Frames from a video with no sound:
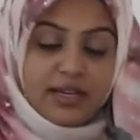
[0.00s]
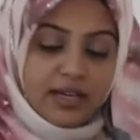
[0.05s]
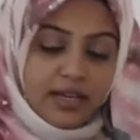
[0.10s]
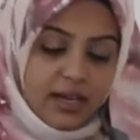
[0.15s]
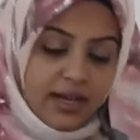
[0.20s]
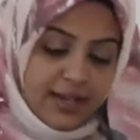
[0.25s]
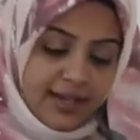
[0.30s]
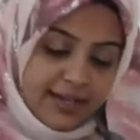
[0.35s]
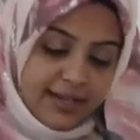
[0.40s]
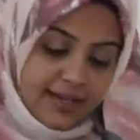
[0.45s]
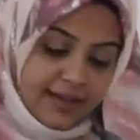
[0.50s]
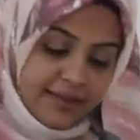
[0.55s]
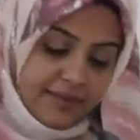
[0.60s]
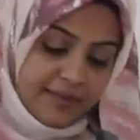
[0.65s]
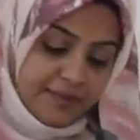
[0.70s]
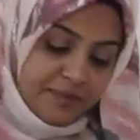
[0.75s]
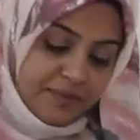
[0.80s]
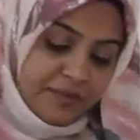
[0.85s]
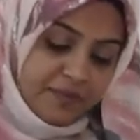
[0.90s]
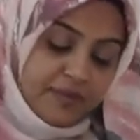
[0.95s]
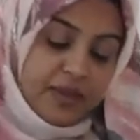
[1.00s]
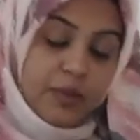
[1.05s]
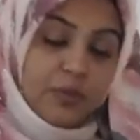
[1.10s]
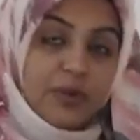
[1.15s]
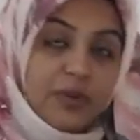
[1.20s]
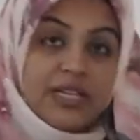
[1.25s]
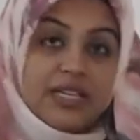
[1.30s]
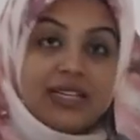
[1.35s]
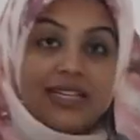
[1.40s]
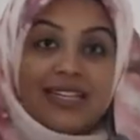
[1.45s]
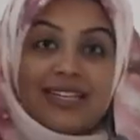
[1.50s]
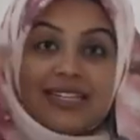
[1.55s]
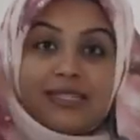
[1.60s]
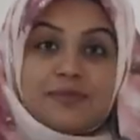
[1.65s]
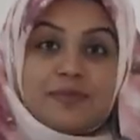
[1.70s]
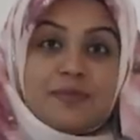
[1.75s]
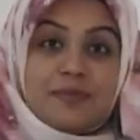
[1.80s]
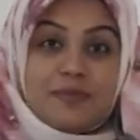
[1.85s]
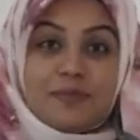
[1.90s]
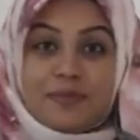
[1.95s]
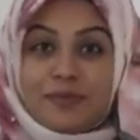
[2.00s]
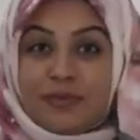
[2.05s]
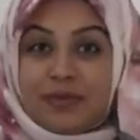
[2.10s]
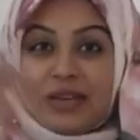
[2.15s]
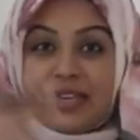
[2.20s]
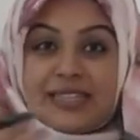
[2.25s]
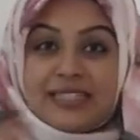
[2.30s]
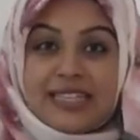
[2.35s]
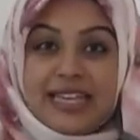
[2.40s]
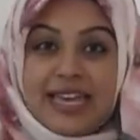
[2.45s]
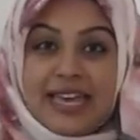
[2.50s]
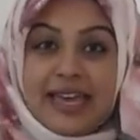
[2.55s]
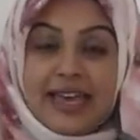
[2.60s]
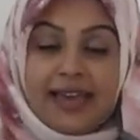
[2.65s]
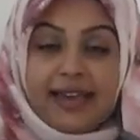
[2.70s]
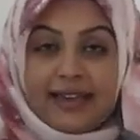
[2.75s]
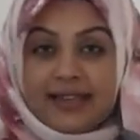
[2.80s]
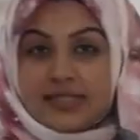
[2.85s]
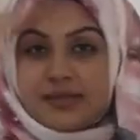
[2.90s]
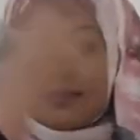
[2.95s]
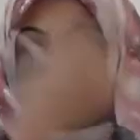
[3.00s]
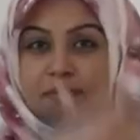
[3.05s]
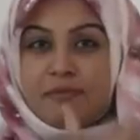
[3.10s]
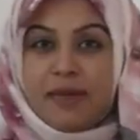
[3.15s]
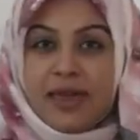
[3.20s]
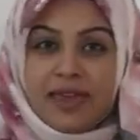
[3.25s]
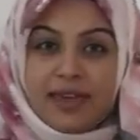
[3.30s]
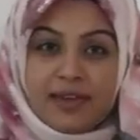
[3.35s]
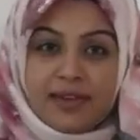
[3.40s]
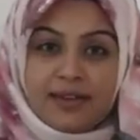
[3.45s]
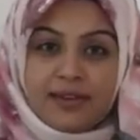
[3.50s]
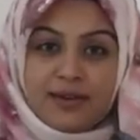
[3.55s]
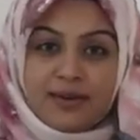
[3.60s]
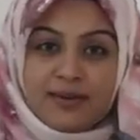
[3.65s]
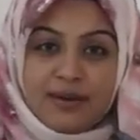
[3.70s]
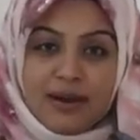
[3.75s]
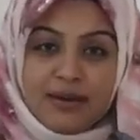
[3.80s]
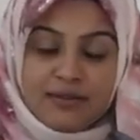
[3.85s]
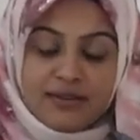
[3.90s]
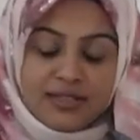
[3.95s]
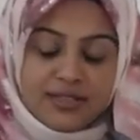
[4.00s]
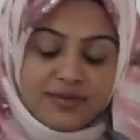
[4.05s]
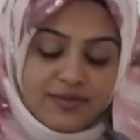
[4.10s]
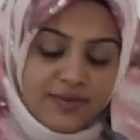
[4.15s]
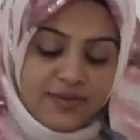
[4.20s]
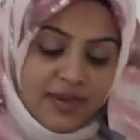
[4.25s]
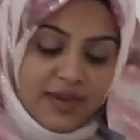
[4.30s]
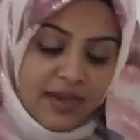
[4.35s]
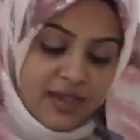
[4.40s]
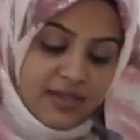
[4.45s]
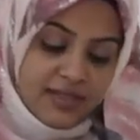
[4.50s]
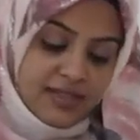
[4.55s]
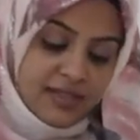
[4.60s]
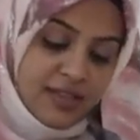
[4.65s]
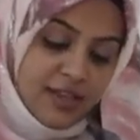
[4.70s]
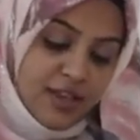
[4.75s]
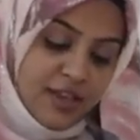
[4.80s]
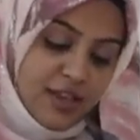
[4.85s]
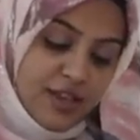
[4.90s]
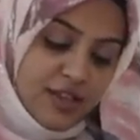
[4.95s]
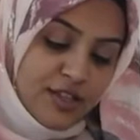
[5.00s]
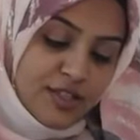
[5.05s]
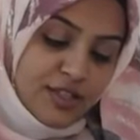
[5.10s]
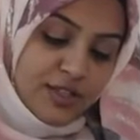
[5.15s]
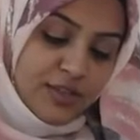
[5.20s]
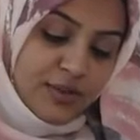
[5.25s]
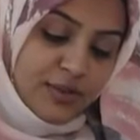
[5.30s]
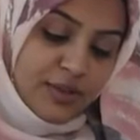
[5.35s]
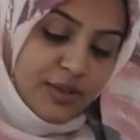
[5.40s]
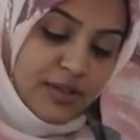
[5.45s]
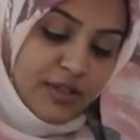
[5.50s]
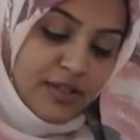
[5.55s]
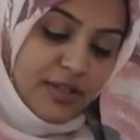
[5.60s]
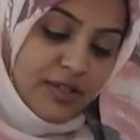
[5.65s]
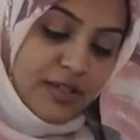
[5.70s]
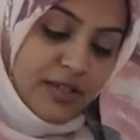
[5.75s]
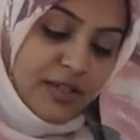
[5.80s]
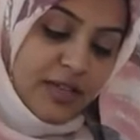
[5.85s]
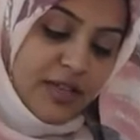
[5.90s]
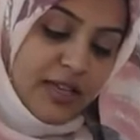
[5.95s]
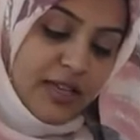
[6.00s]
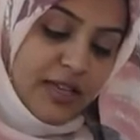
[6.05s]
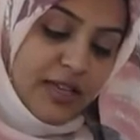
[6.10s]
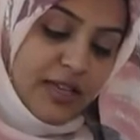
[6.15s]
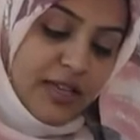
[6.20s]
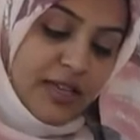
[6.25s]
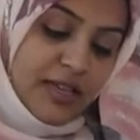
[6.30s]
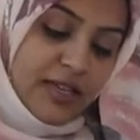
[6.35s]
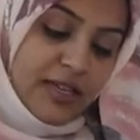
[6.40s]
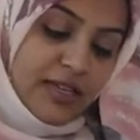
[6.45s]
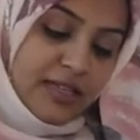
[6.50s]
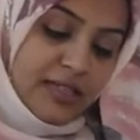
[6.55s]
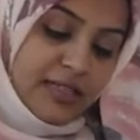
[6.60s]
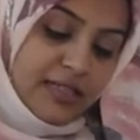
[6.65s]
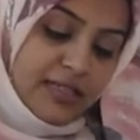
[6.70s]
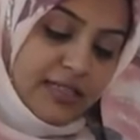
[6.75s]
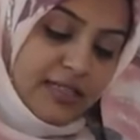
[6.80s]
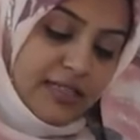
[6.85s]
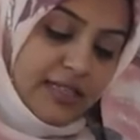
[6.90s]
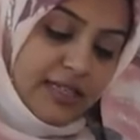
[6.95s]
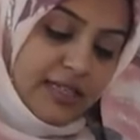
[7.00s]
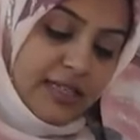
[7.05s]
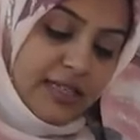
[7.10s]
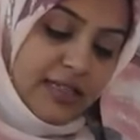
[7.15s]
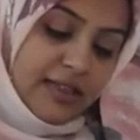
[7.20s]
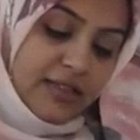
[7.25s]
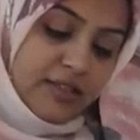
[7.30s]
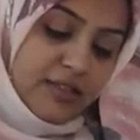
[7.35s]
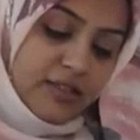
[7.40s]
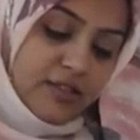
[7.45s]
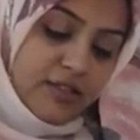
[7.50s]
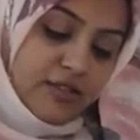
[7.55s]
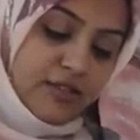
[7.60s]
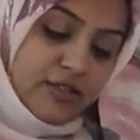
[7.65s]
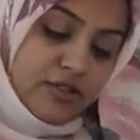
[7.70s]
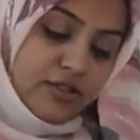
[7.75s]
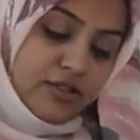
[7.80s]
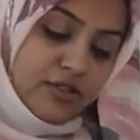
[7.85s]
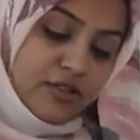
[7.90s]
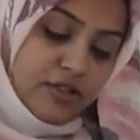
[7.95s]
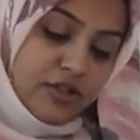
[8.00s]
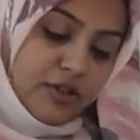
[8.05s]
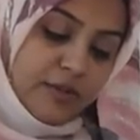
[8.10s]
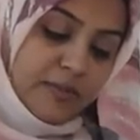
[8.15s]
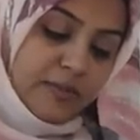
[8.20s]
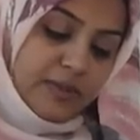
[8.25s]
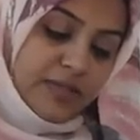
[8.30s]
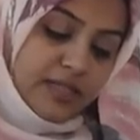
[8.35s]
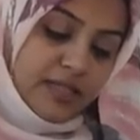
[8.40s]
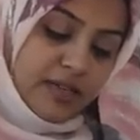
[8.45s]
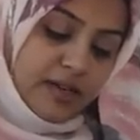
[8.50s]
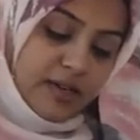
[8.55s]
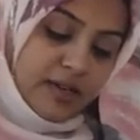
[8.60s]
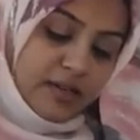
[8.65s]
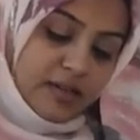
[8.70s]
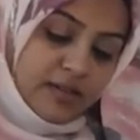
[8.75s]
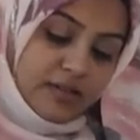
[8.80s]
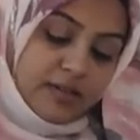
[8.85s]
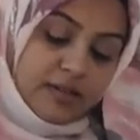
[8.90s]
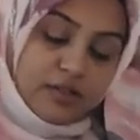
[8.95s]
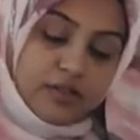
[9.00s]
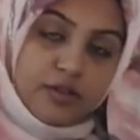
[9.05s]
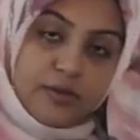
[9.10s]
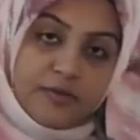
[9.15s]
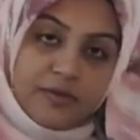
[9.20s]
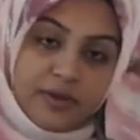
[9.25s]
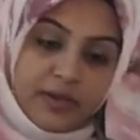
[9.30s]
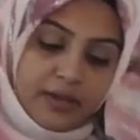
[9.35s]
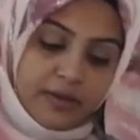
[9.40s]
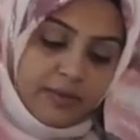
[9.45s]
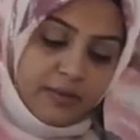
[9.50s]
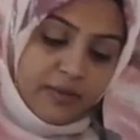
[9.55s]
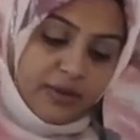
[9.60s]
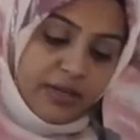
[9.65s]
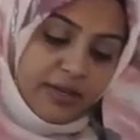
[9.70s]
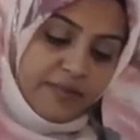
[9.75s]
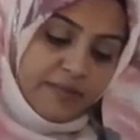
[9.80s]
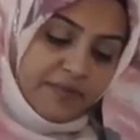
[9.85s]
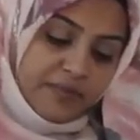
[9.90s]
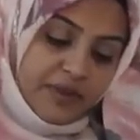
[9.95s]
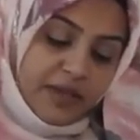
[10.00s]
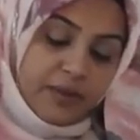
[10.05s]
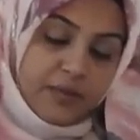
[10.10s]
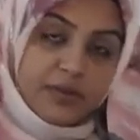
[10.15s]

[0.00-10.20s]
lion, we need his hair, his mane around his face. So we're gonna take the top fingerprint, and we're